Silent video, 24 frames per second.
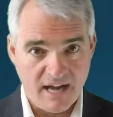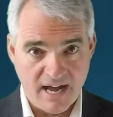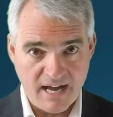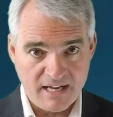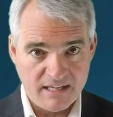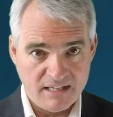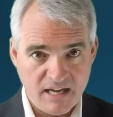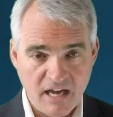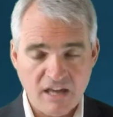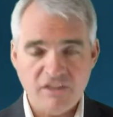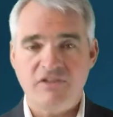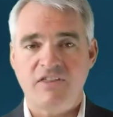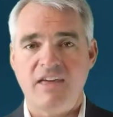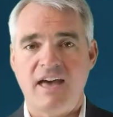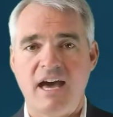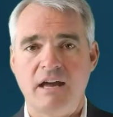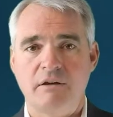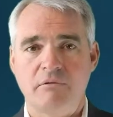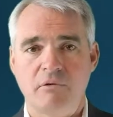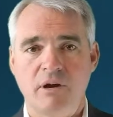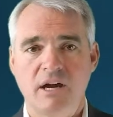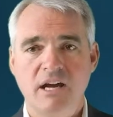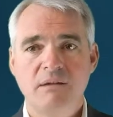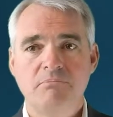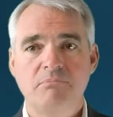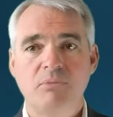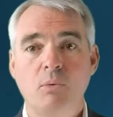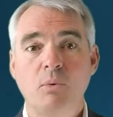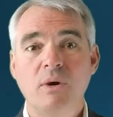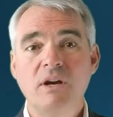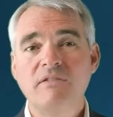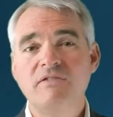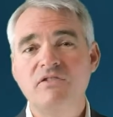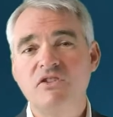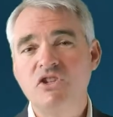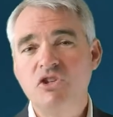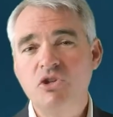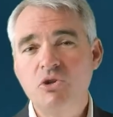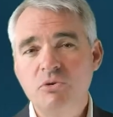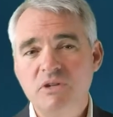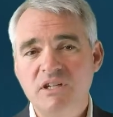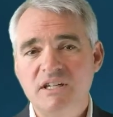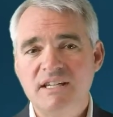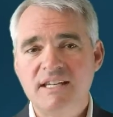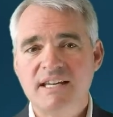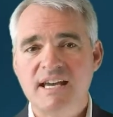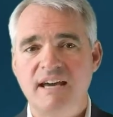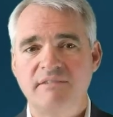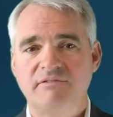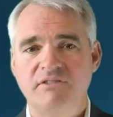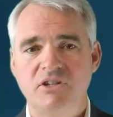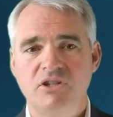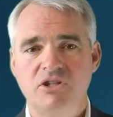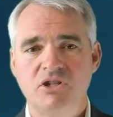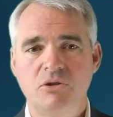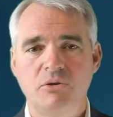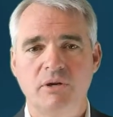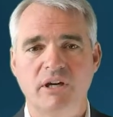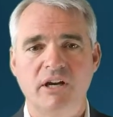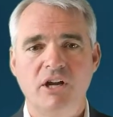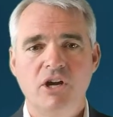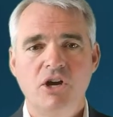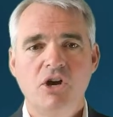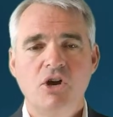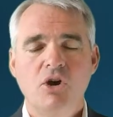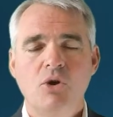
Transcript: I get that, right? But what if you didn't have to do it?